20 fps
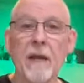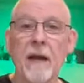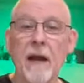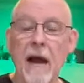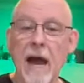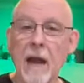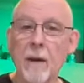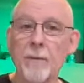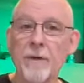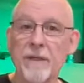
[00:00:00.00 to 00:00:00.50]

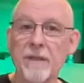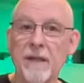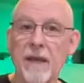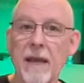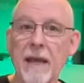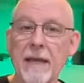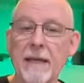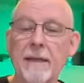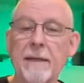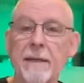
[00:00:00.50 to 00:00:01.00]
I would
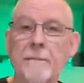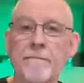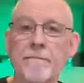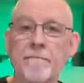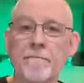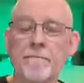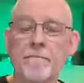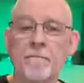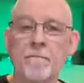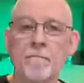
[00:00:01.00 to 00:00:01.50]
take
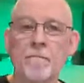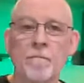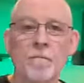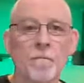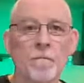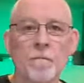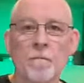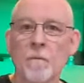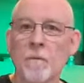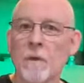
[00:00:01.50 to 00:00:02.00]

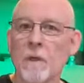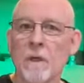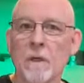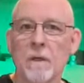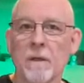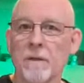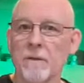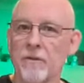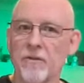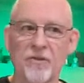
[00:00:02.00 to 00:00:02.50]

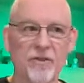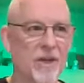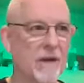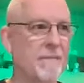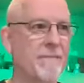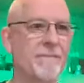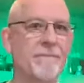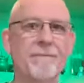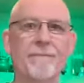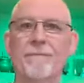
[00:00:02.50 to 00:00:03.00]

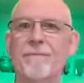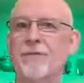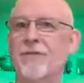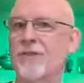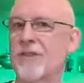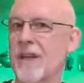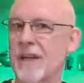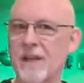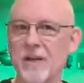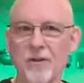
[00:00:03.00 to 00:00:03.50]
some
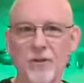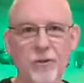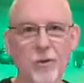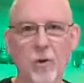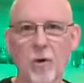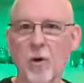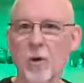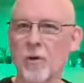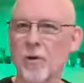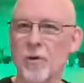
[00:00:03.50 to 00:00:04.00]
stick
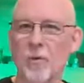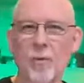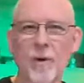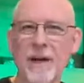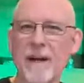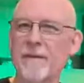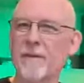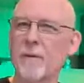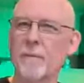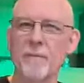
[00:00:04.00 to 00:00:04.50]
control or
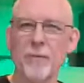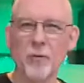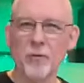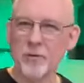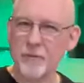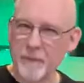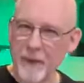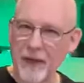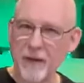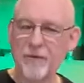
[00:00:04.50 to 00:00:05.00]
whatever
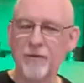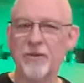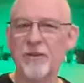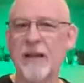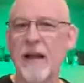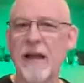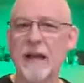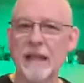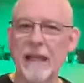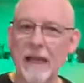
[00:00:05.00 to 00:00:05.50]
Bruce Becker
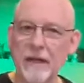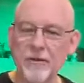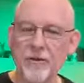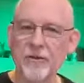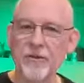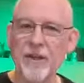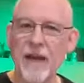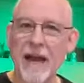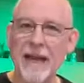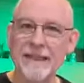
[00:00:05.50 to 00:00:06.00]
style
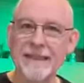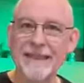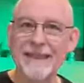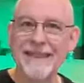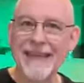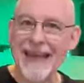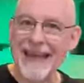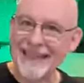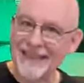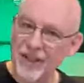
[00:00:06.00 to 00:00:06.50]

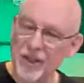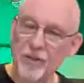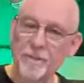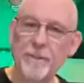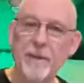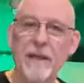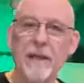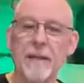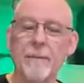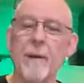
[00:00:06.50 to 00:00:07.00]
exercises and just
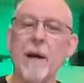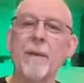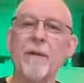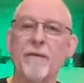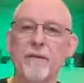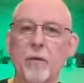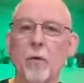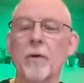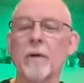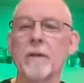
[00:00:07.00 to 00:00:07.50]
play them on the
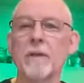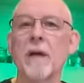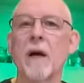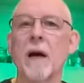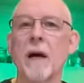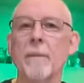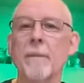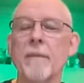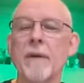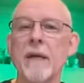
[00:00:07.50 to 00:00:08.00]
floor
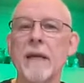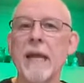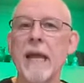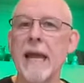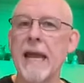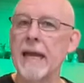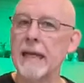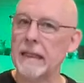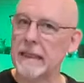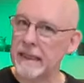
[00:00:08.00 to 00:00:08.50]
tom
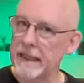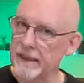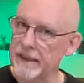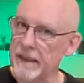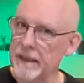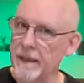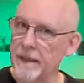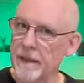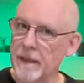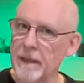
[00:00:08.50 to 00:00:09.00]
and
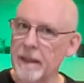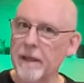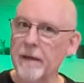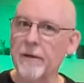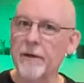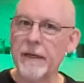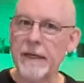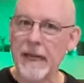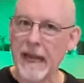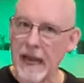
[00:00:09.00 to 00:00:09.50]
listen to the
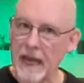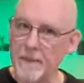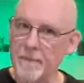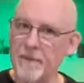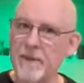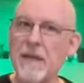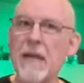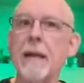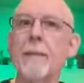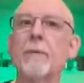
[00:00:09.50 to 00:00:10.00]
clarity and
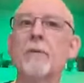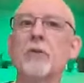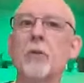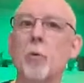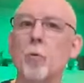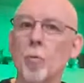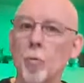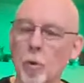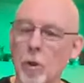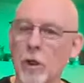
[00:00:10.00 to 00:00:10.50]
be able to
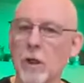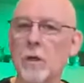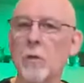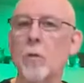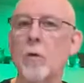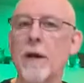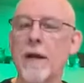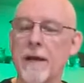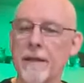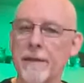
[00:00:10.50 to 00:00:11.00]
work
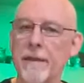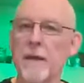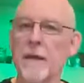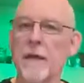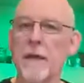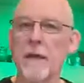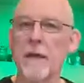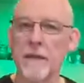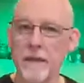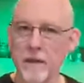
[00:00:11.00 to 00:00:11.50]
with
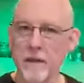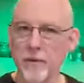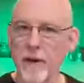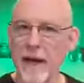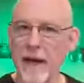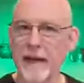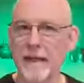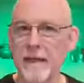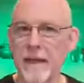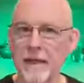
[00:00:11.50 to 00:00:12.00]
the
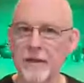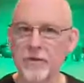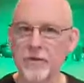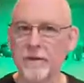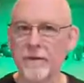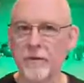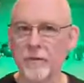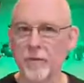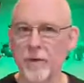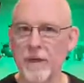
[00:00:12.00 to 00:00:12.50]
erratic nature
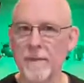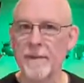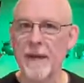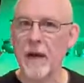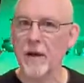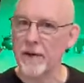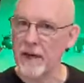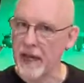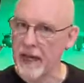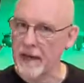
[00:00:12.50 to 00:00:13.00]
of the
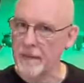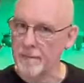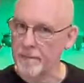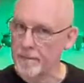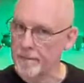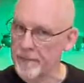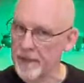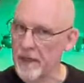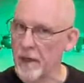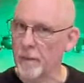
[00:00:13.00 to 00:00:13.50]
rebound and,
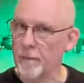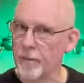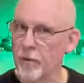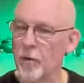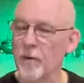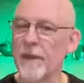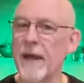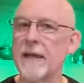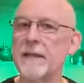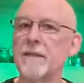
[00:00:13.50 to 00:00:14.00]

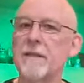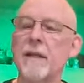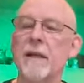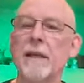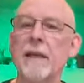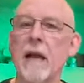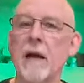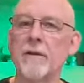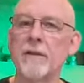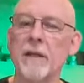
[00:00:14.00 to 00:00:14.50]
pull that
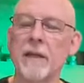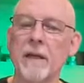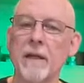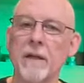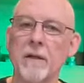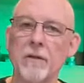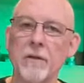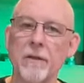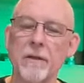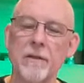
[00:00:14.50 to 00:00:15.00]
stick out to get
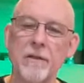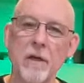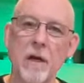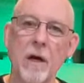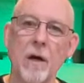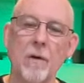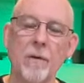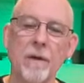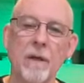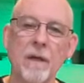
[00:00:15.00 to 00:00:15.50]
a good tone.